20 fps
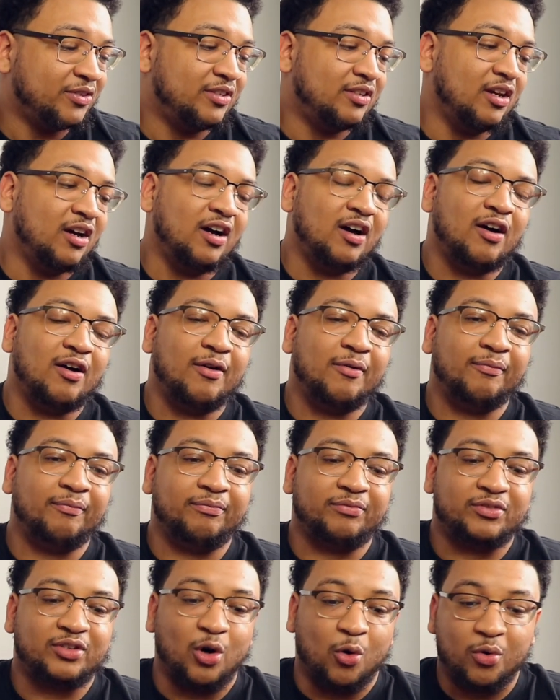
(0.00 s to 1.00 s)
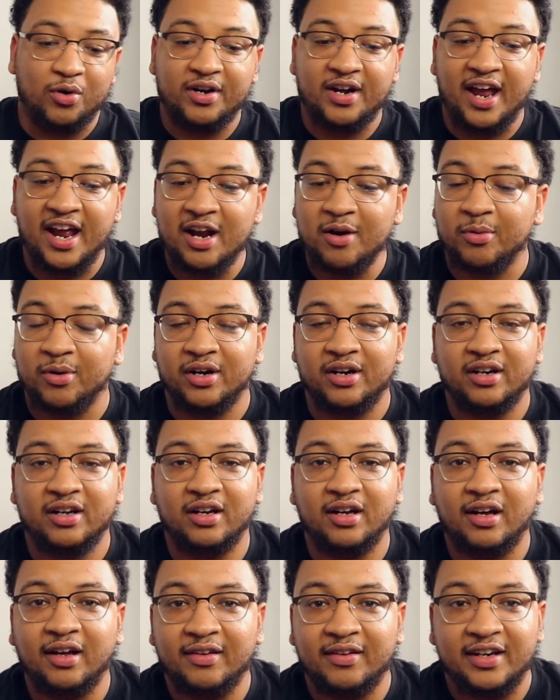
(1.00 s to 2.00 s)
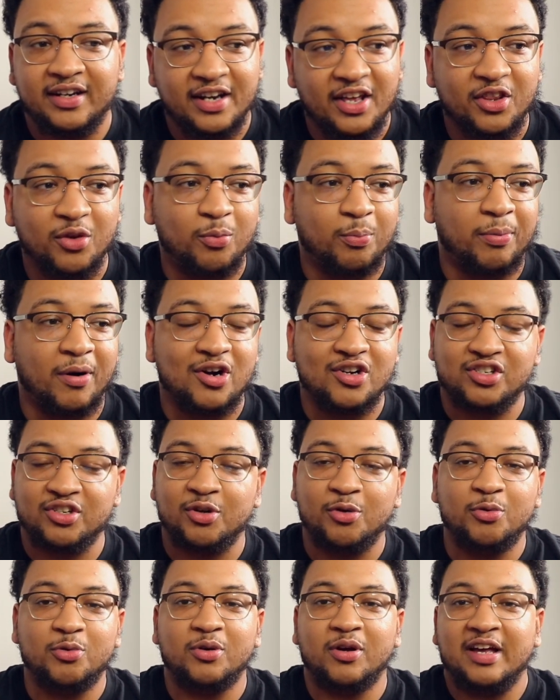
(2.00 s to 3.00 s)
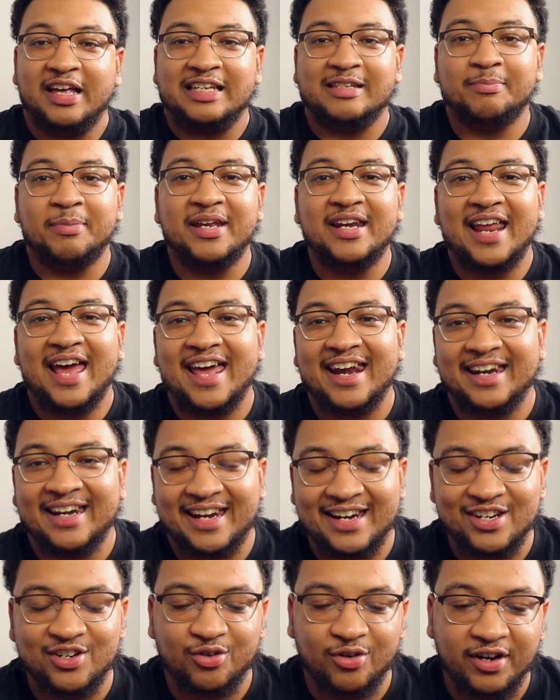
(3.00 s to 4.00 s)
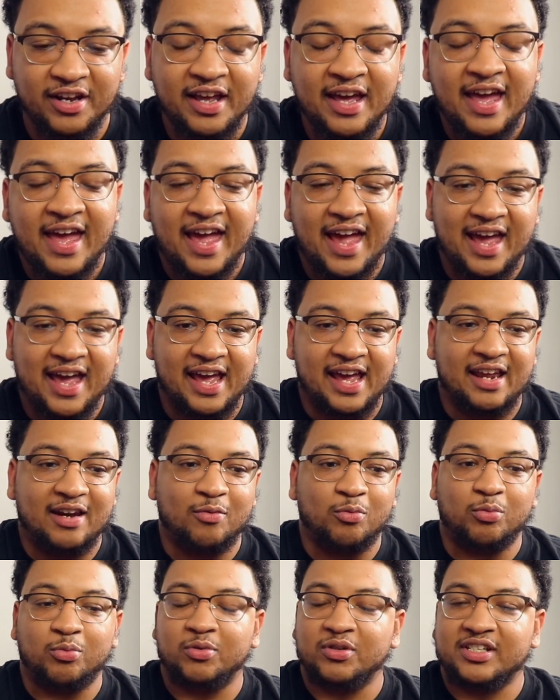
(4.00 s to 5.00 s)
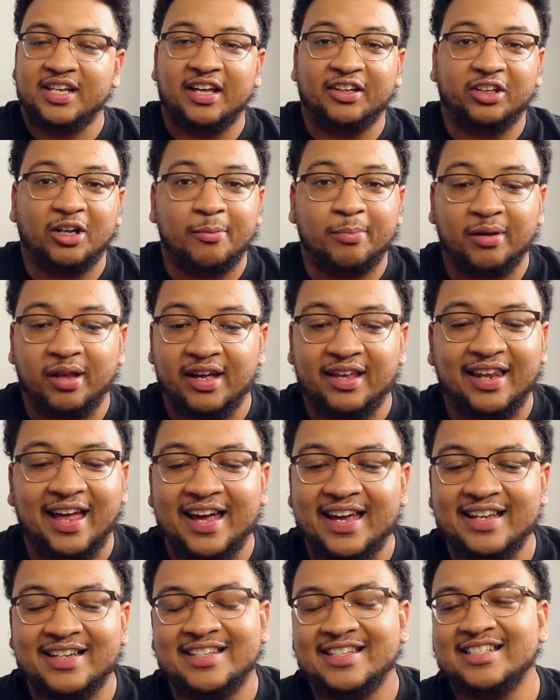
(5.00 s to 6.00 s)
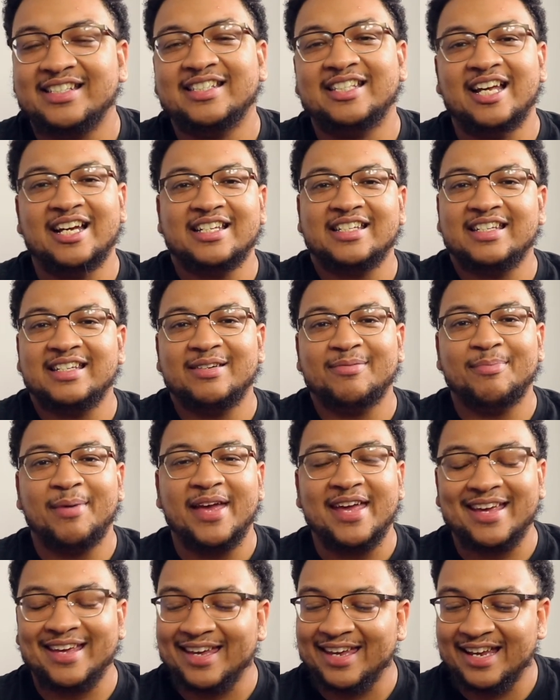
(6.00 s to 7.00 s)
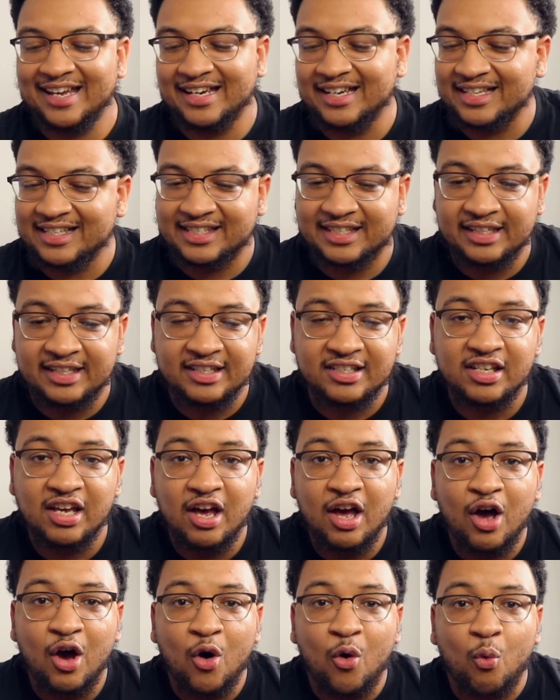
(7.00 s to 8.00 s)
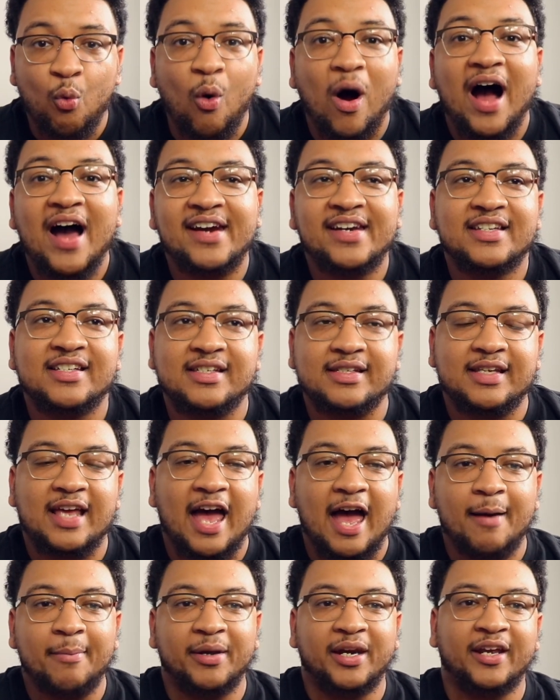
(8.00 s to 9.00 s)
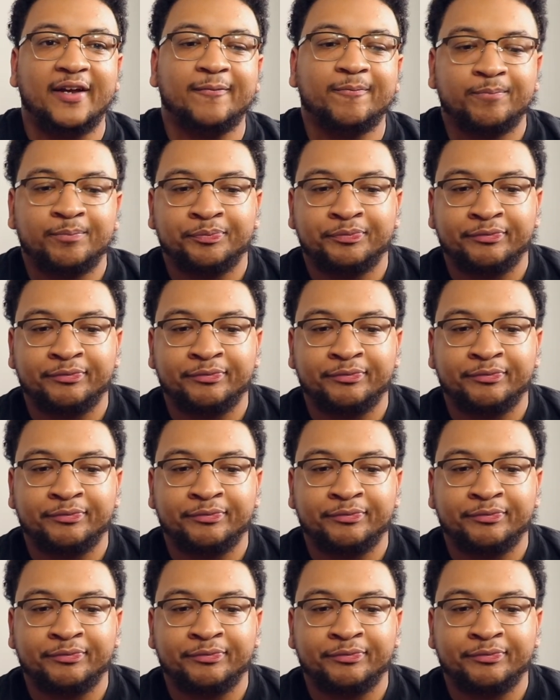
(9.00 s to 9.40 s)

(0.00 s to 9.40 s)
Gordon Hayward, another person who has been had an injury and was out there playing. Like, it just doesn't make any sense why this is happening.